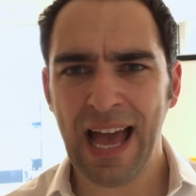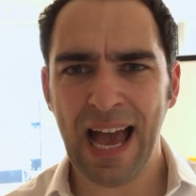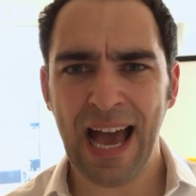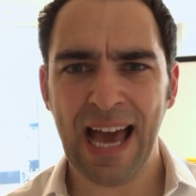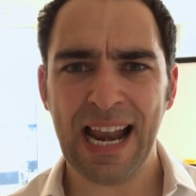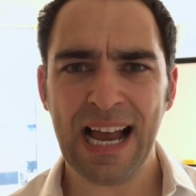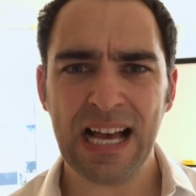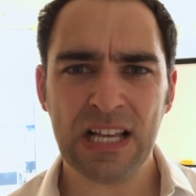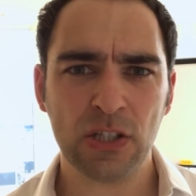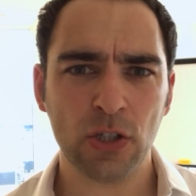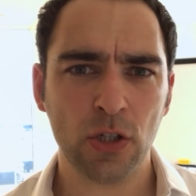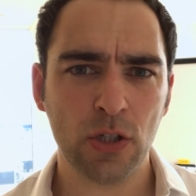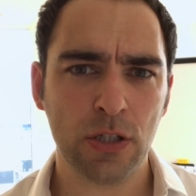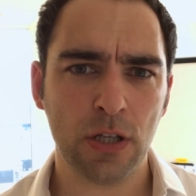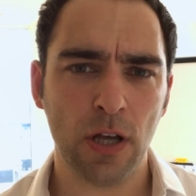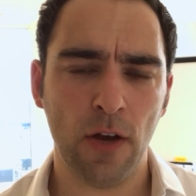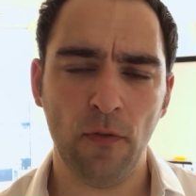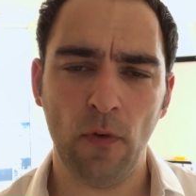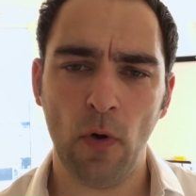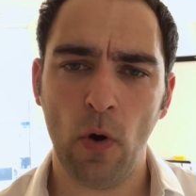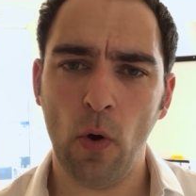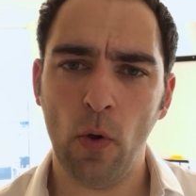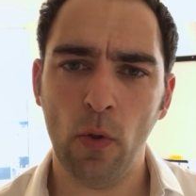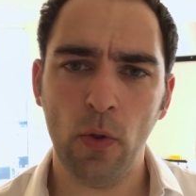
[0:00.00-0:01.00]
and ask
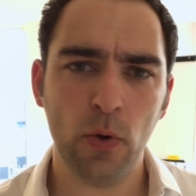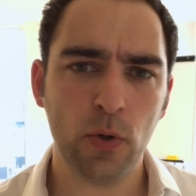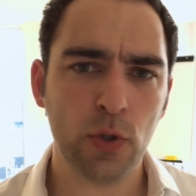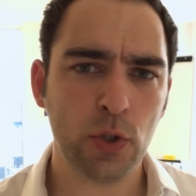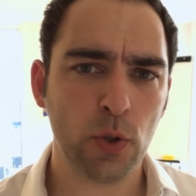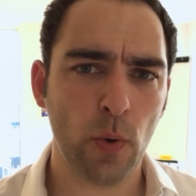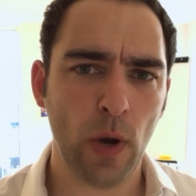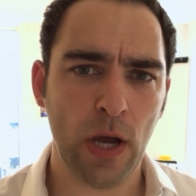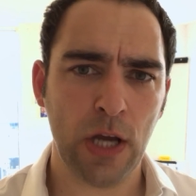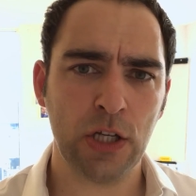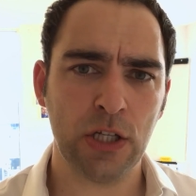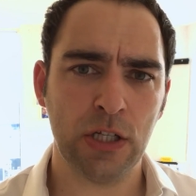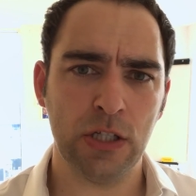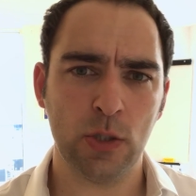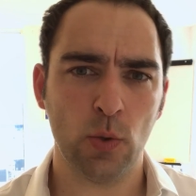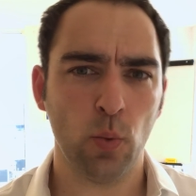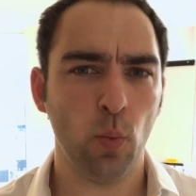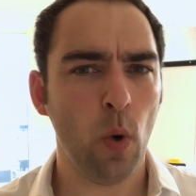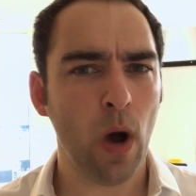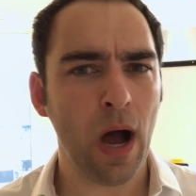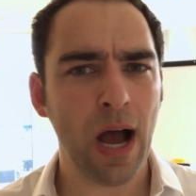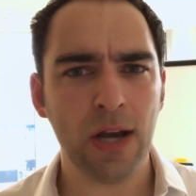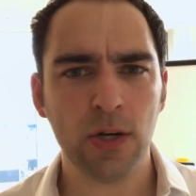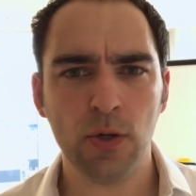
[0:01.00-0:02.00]
yourself all those questions.
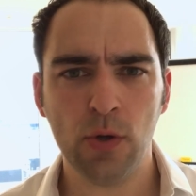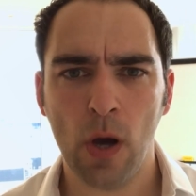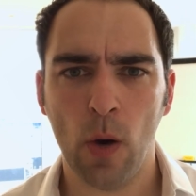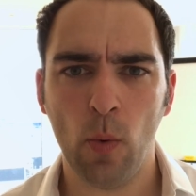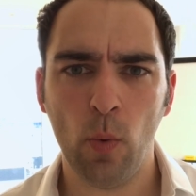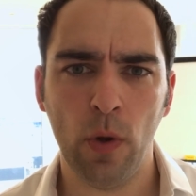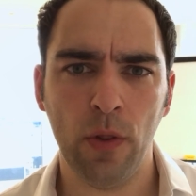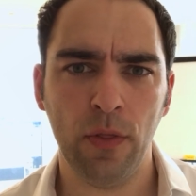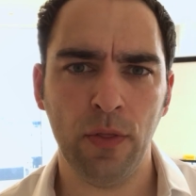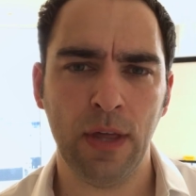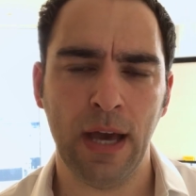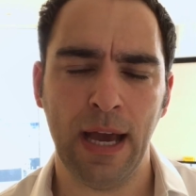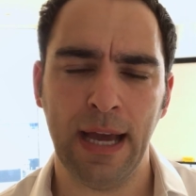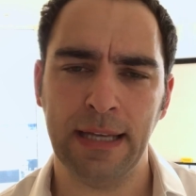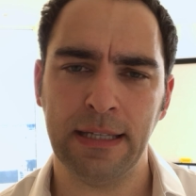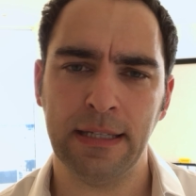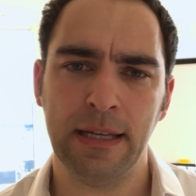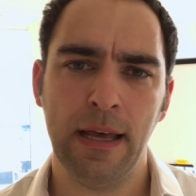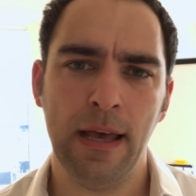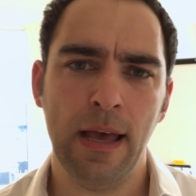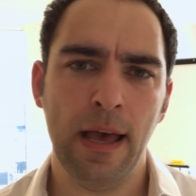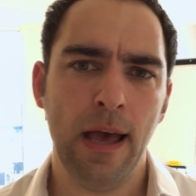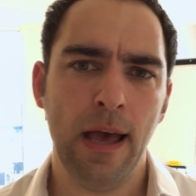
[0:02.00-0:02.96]
Why do I want that?